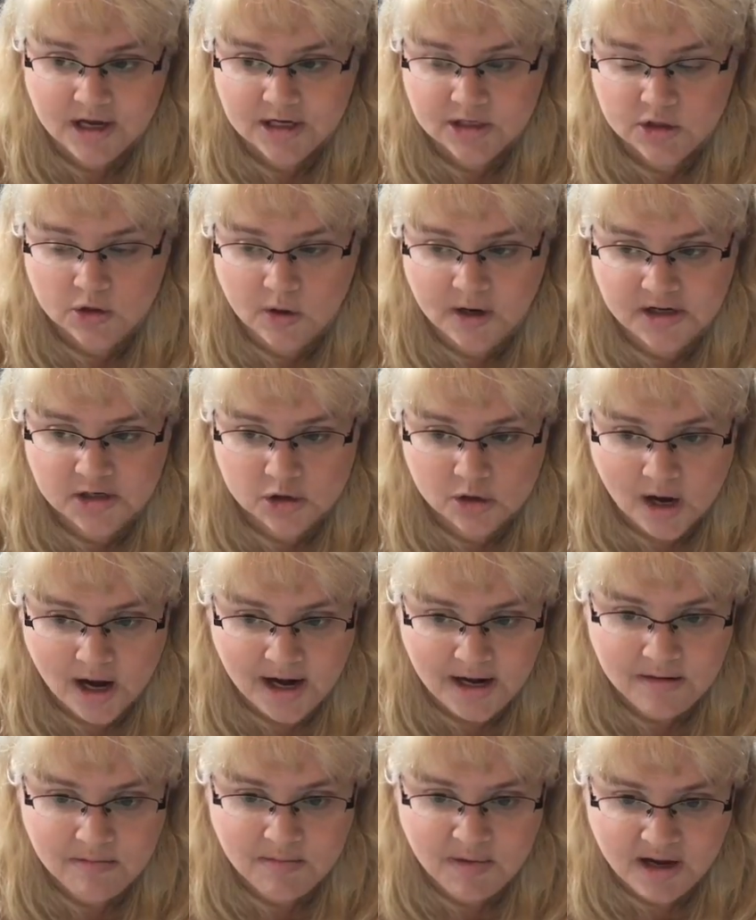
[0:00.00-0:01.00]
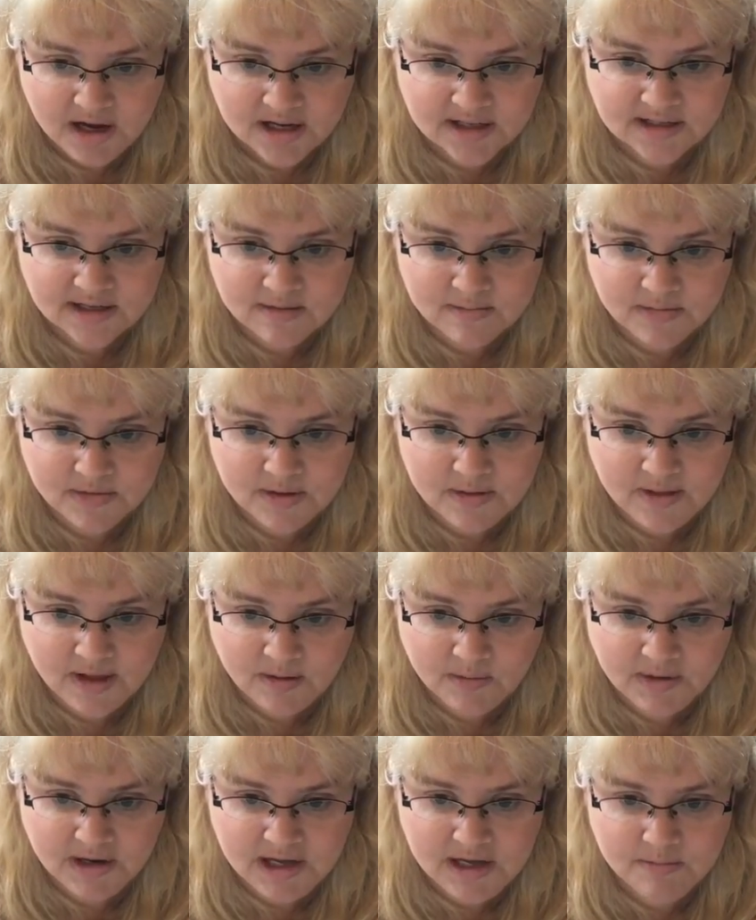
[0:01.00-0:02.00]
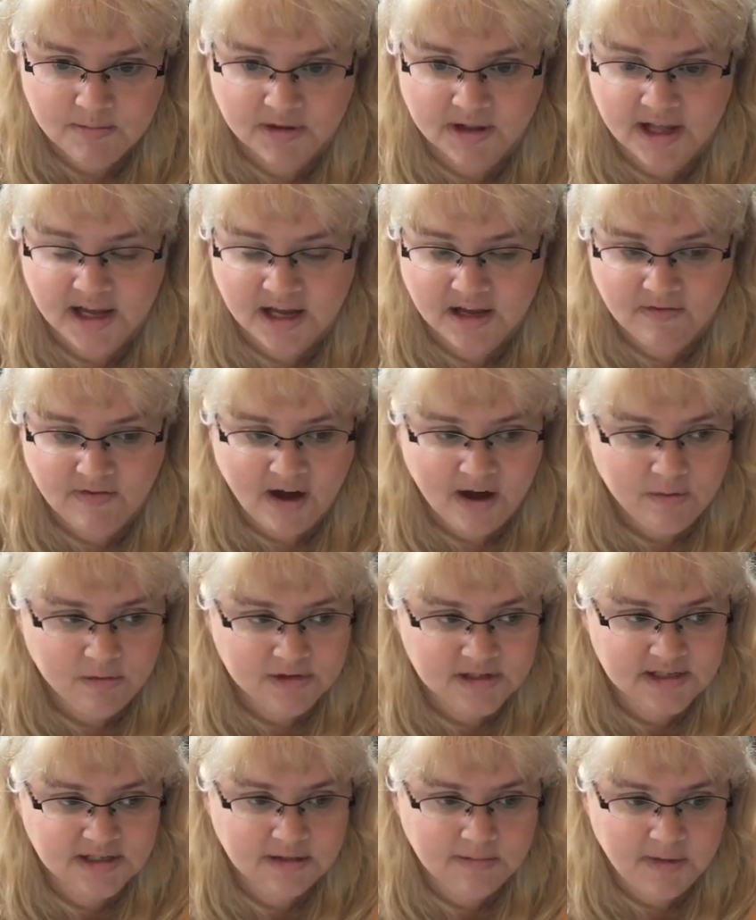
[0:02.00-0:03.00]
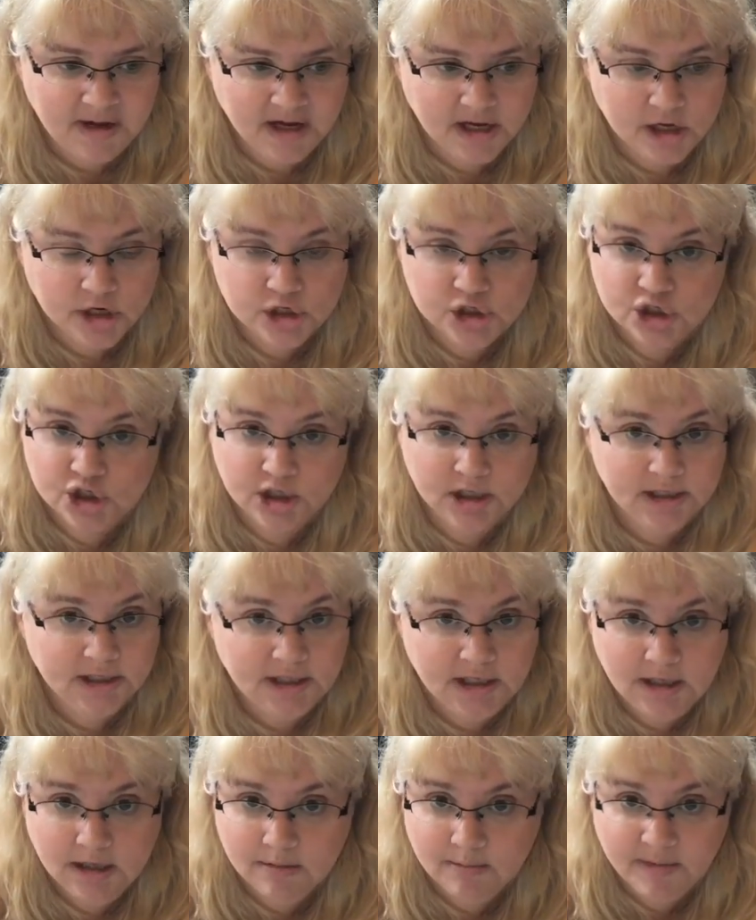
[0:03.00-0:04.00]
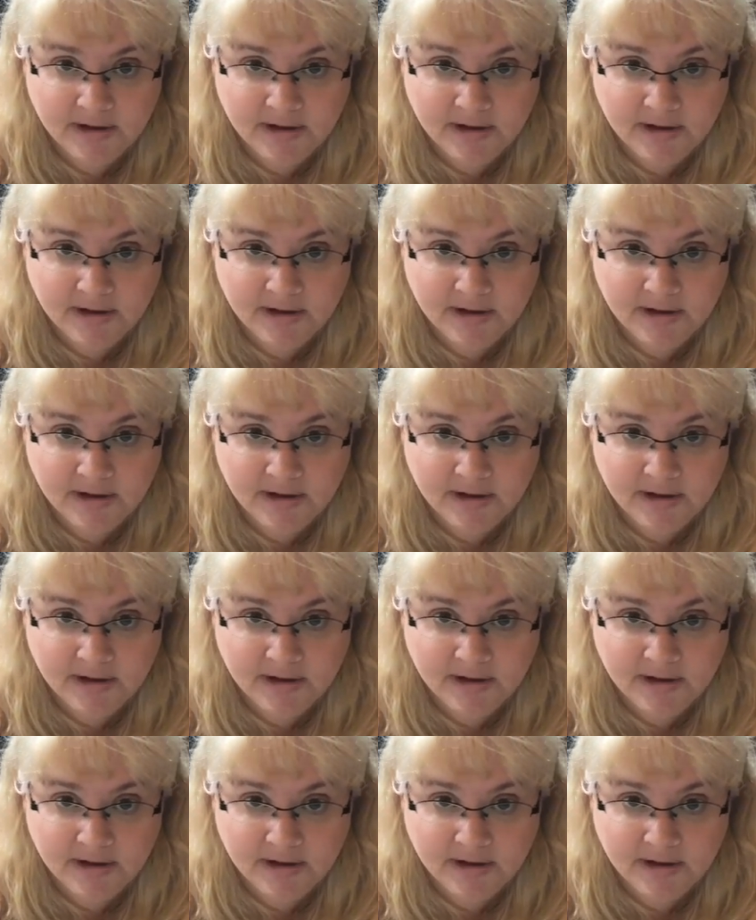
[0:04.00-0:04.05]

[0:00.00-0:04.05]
So I try to make something they would eat, but like if I was to make chili,